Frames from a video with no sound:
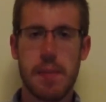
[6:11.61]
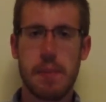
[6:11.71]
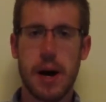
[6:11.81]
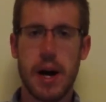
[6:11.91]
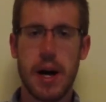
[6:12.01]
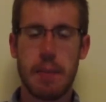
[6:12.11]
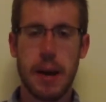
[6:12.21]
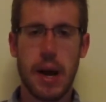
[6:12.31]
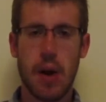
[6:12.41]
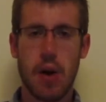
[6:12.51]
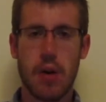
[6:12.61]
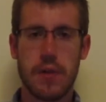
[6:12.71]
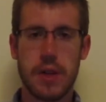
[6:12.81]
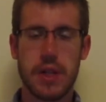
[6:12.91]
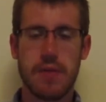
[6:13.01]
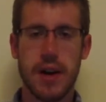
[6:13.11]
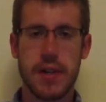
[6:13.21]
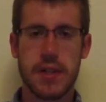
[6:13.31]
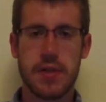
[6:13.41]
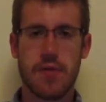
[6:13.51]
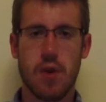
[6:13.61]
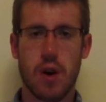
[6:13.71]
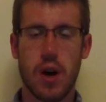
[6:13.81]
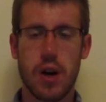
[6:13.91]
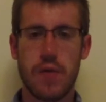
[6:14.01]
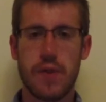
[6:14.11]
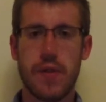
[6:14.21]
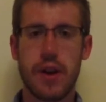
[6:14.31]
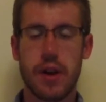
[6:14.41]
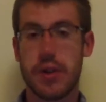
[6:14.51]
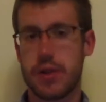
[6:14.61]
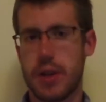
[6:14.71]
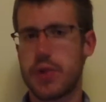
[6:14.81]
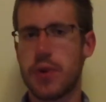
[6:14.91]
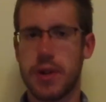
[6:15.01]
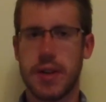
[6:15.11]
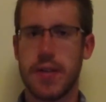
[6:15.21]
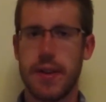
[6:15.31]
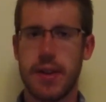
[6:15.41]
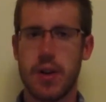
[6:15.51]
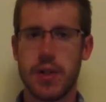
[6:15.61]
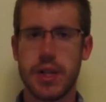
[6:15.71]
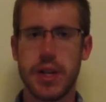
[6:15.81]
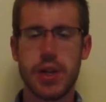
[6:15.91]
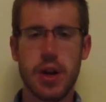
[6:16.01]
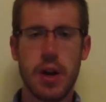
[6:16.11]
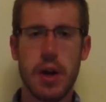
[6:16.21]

and buy a pair of these devices for $150, so that's really $75 each.